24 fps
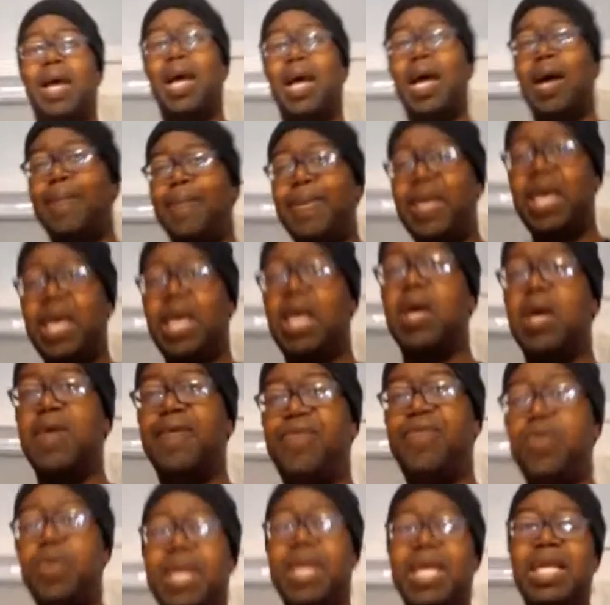I'm here if
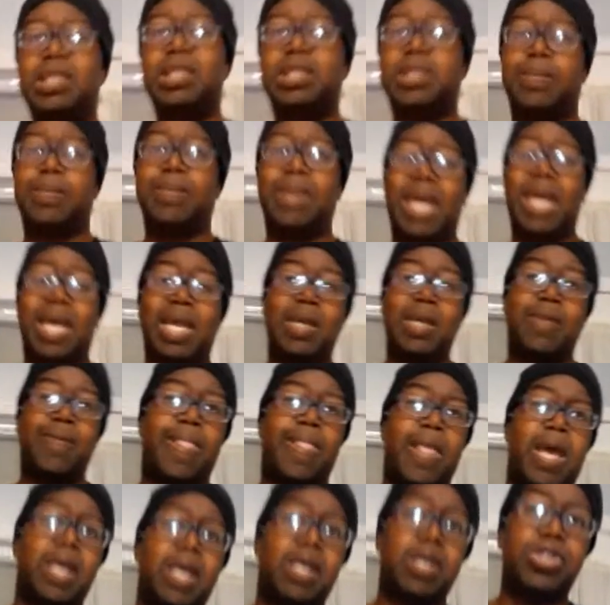you need some light.
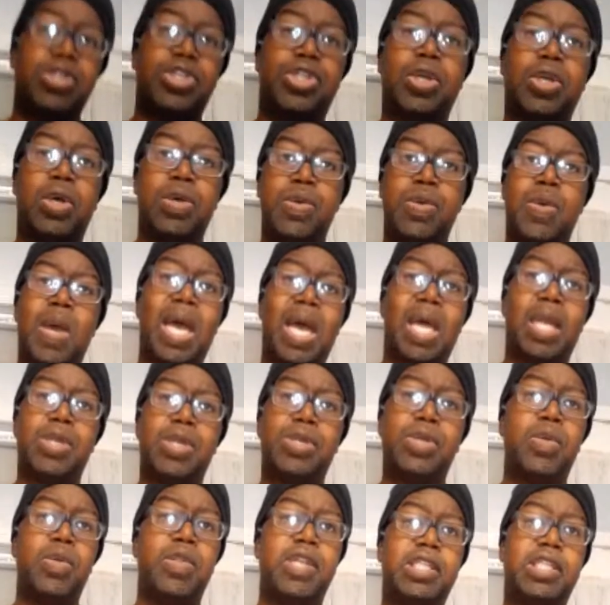I can show you how to
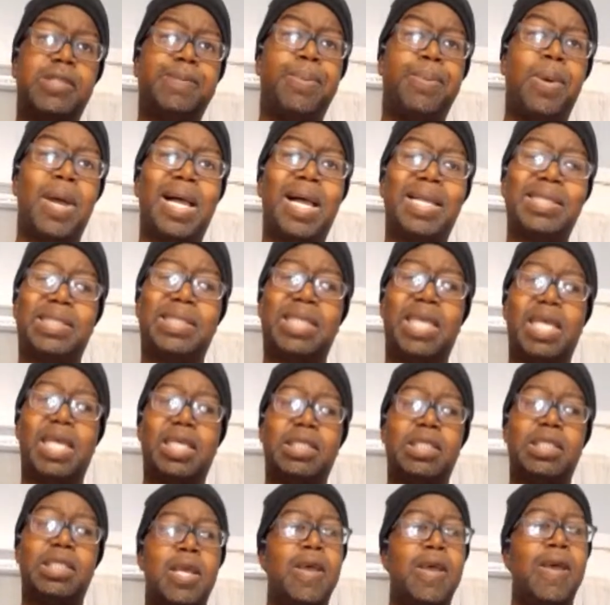do this process.
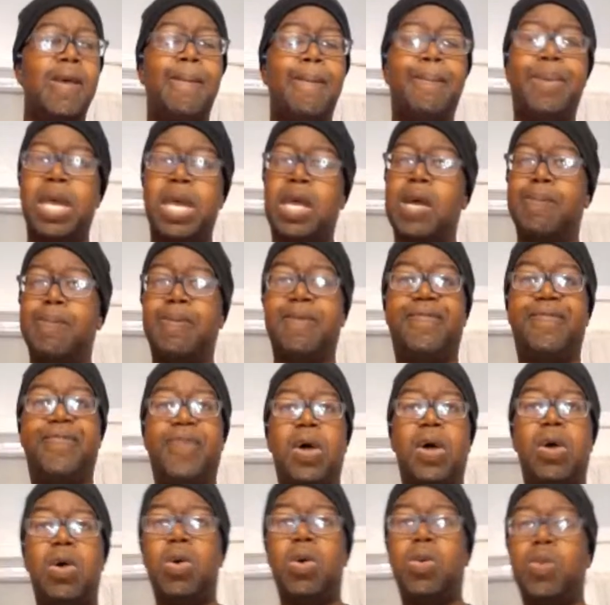Pick up a
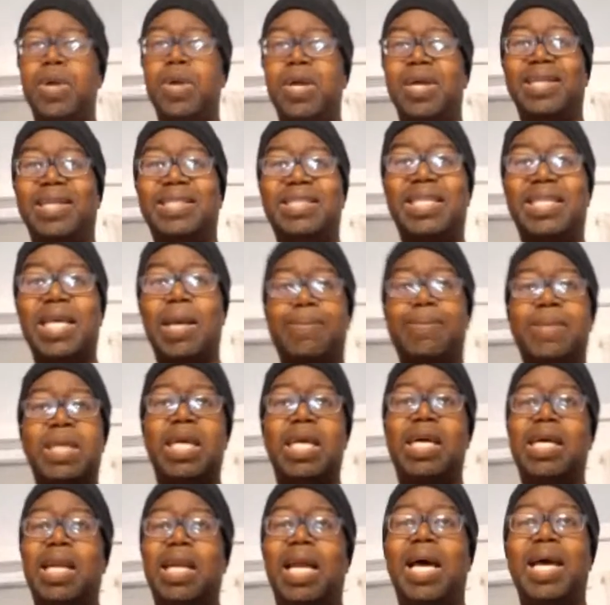phone. We're accepting
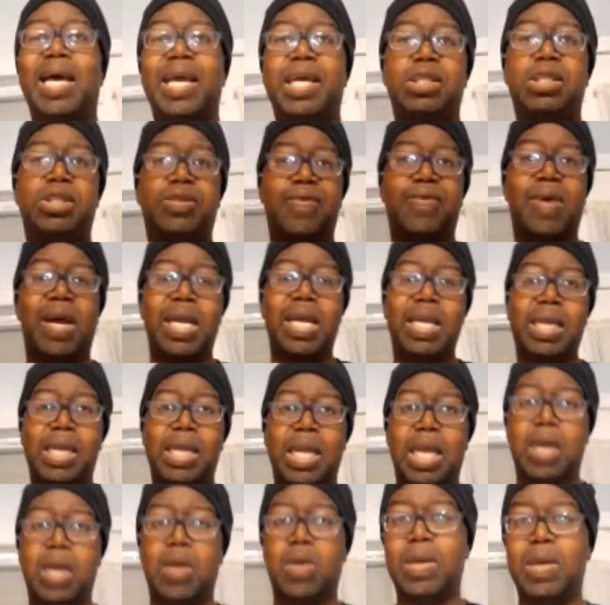clients right
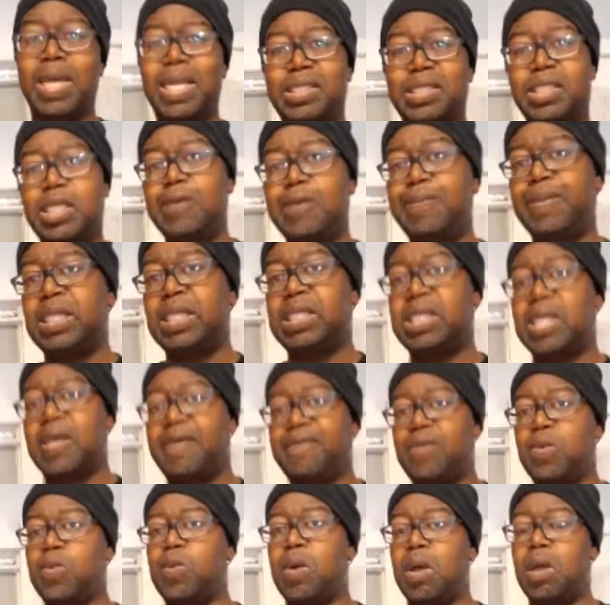now at
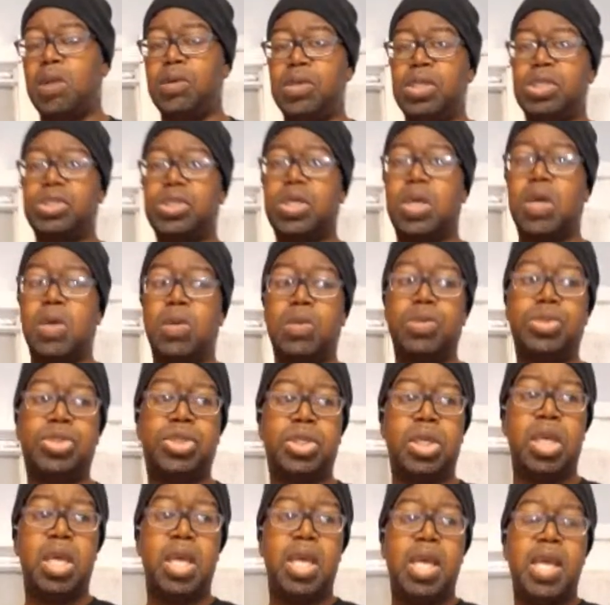TB7 Wellness Coach
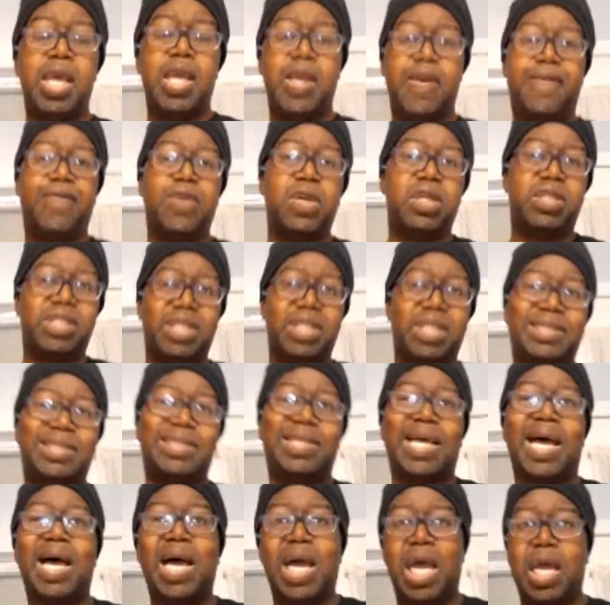if you're just
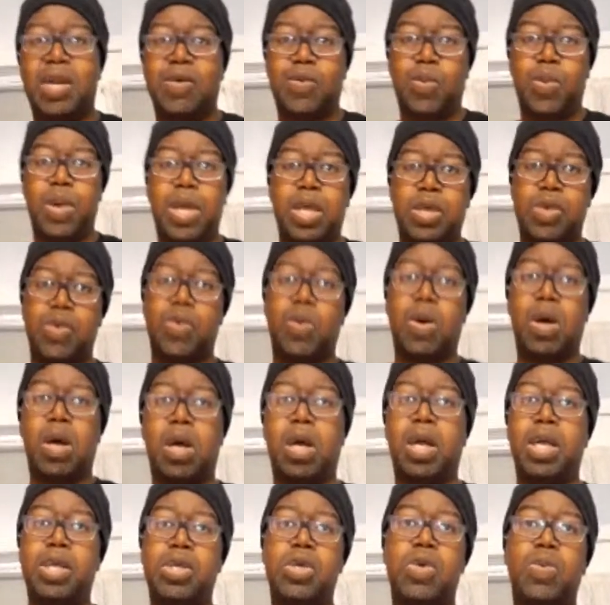tired of where you are
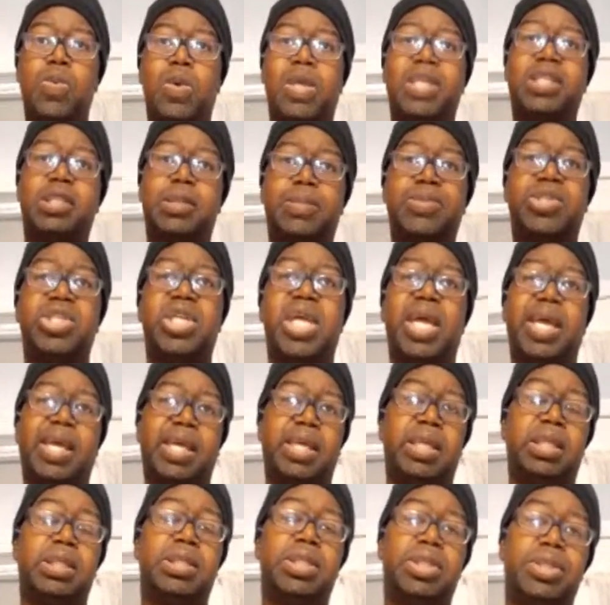and you want some
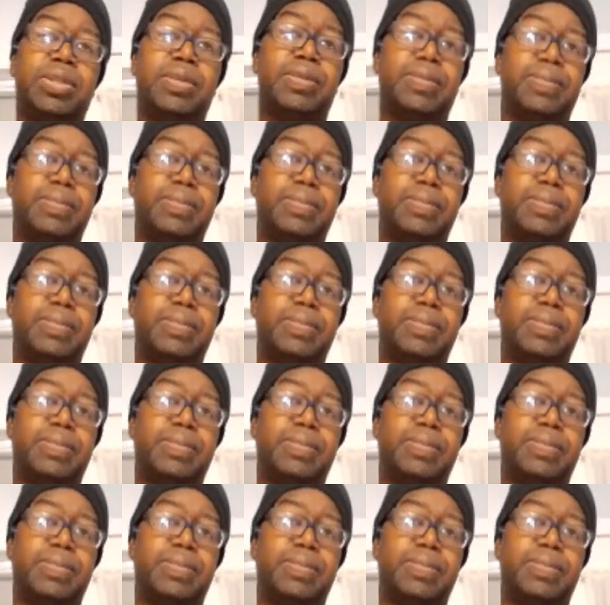change.